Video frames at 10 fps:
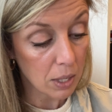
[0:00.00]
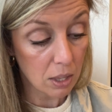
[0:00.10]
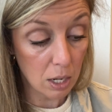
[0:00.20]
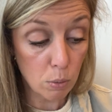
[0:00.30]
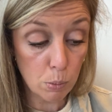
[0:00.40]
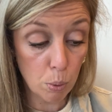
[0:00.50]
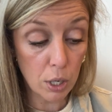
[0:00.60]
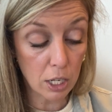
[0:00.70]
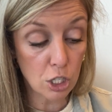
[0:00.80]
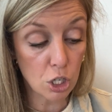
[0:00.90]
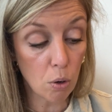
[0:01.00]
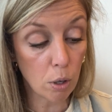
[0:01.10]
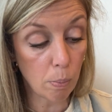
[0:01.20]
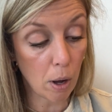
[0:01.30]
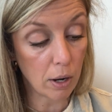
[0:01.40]
that he was putting a joke
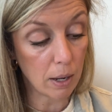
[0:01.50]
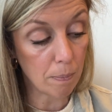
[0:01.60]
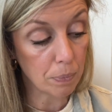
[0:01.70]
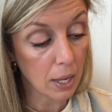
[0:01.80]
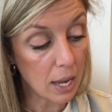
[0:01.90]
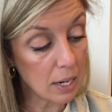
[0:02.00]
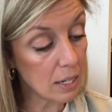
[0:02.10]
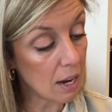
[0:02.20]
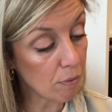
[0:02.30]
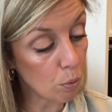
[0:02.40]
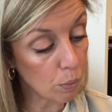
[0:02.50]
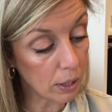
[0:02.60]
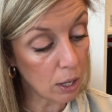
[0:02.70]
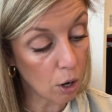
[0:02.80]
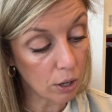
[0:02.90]
upon him, and had never
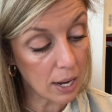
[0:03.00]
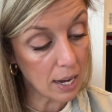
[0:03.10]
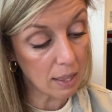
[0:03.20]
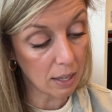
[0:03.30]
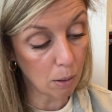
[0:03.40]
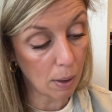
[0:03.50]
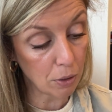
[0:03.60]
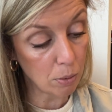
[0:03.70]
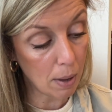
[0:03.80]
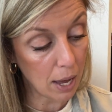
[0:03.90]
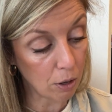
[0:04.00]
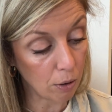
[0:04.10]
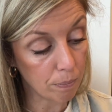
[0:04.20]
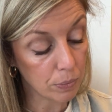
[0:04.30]
really heard anything about the matter.